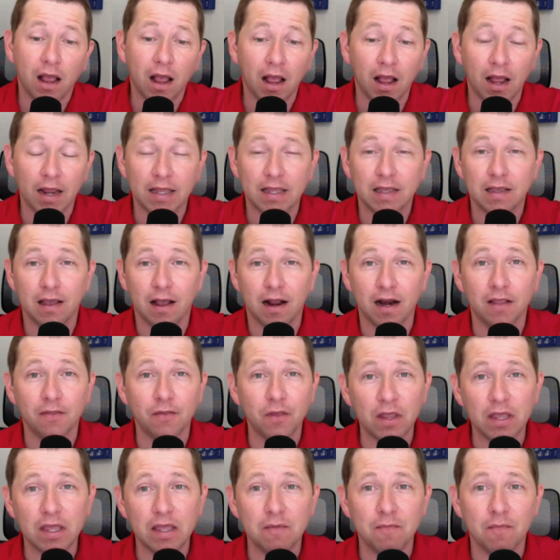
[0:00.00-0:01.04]
I kind of
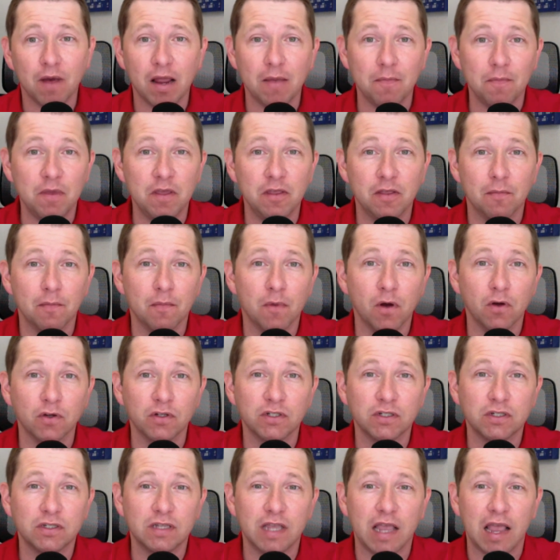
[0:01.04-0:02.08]
think he might be the
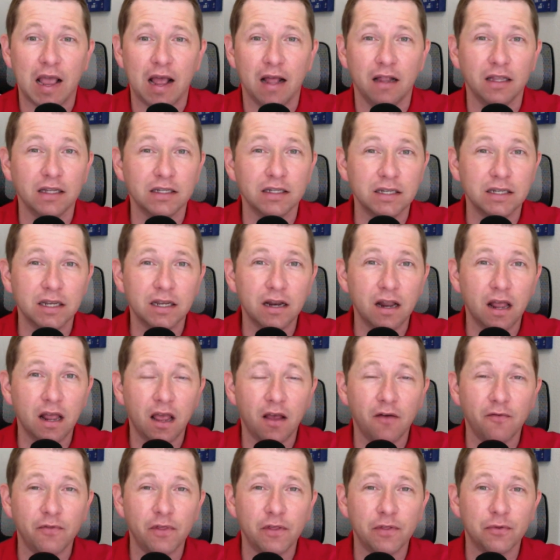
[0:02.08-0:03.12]
most talented
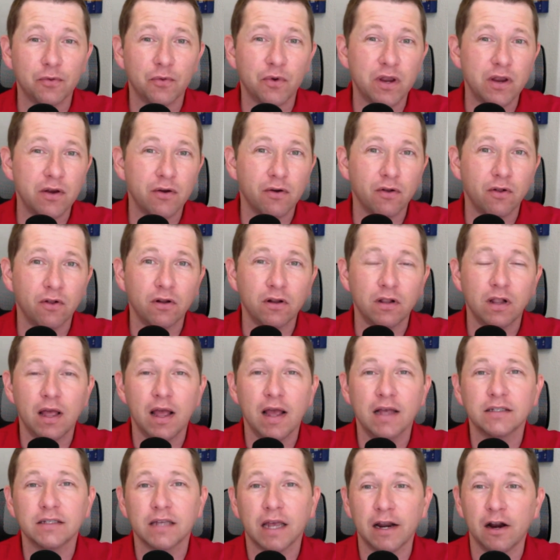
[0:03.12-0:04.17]
of the three-year-old
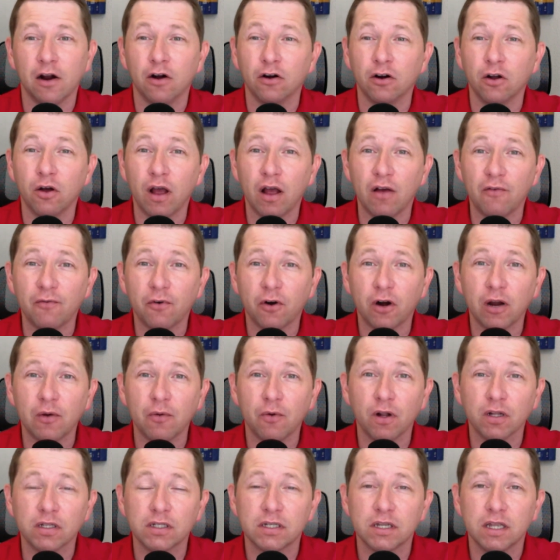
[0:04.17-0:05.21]
class. I don't know how far he
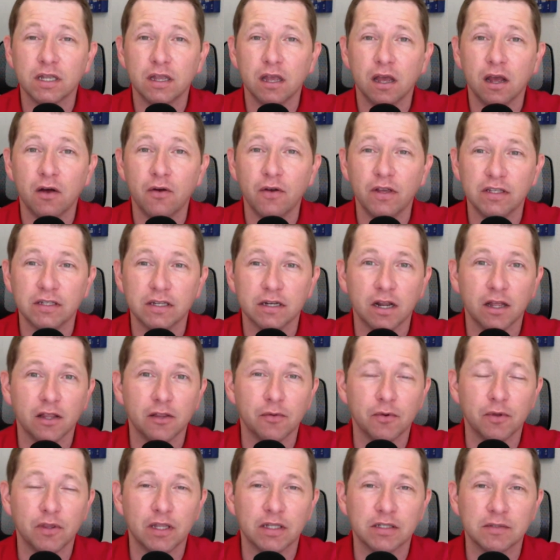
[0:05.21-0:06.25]
wants to go. He's another
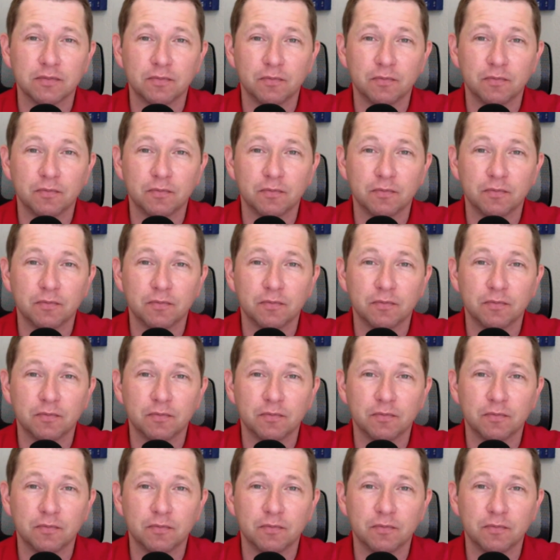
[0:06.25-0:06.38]
one that's